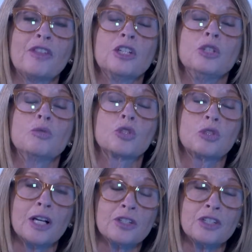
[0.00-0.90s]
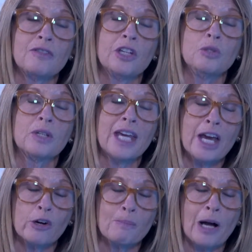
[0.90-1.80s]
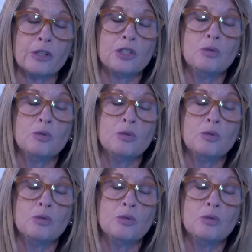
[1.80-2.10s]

that you trust and that you care about and